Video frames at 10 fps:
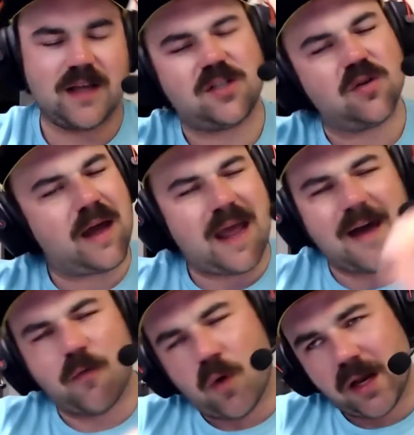I still got to
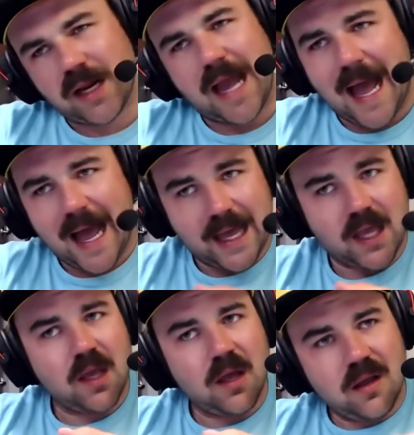have one guy
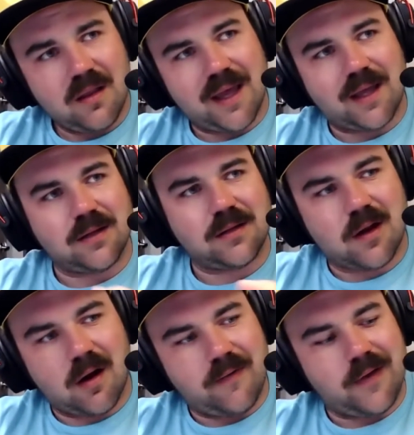that could
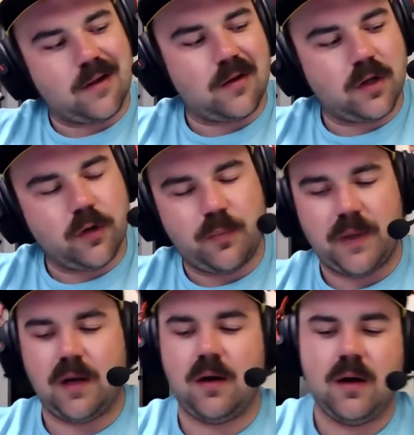curve you a little loop
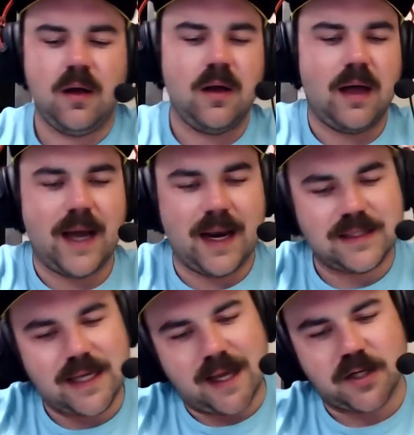here. I got to
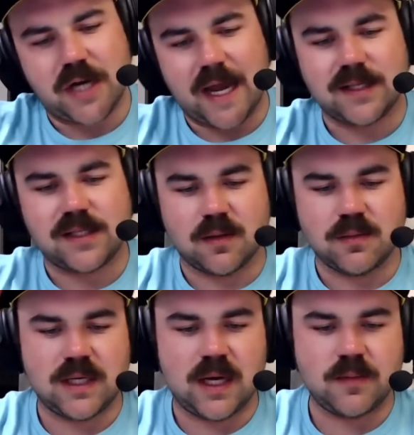take a chance
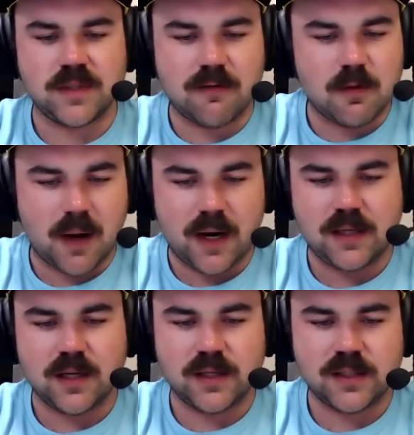sometimes. Everybody
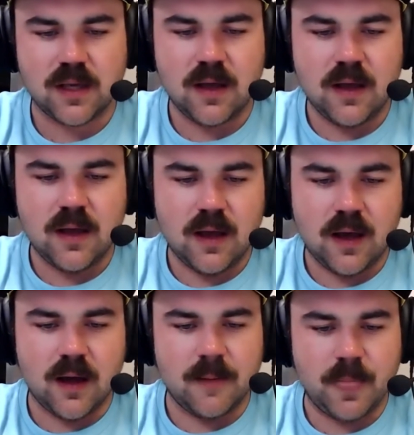does.
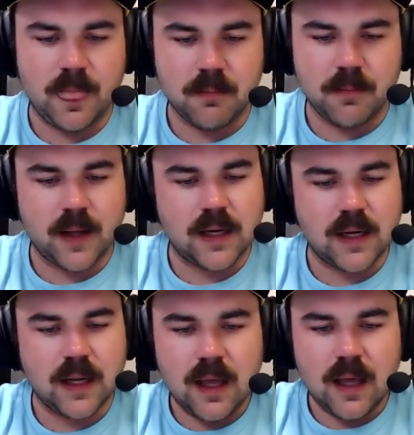But
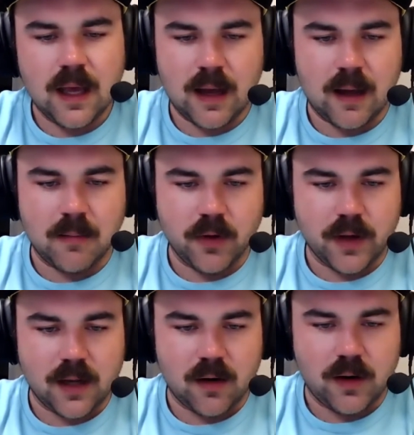I'm
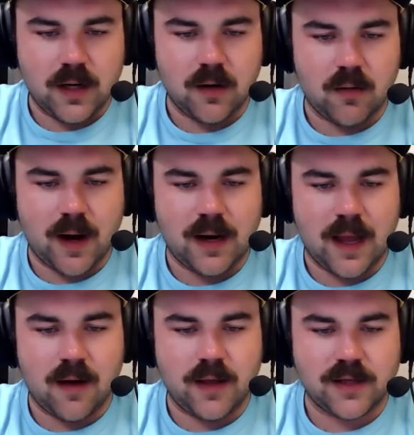looking on here right
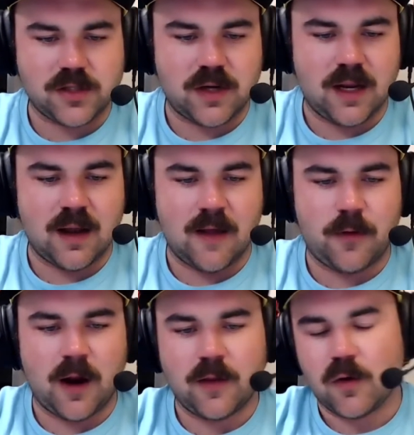now, yesterday at
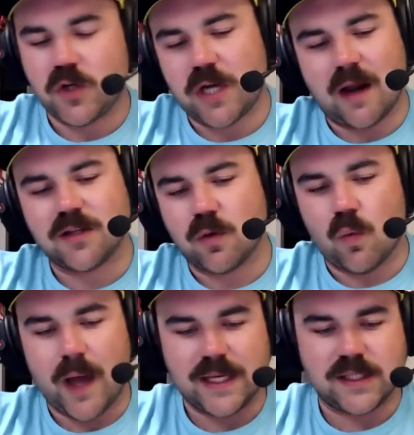9:30. I know, shout out to
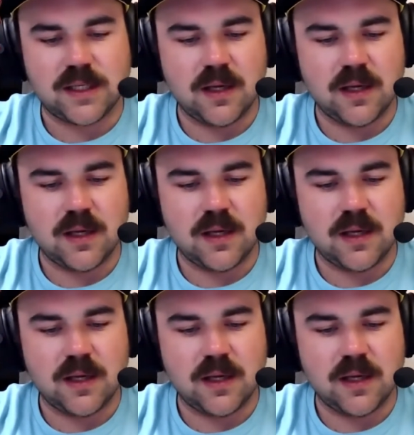Wes.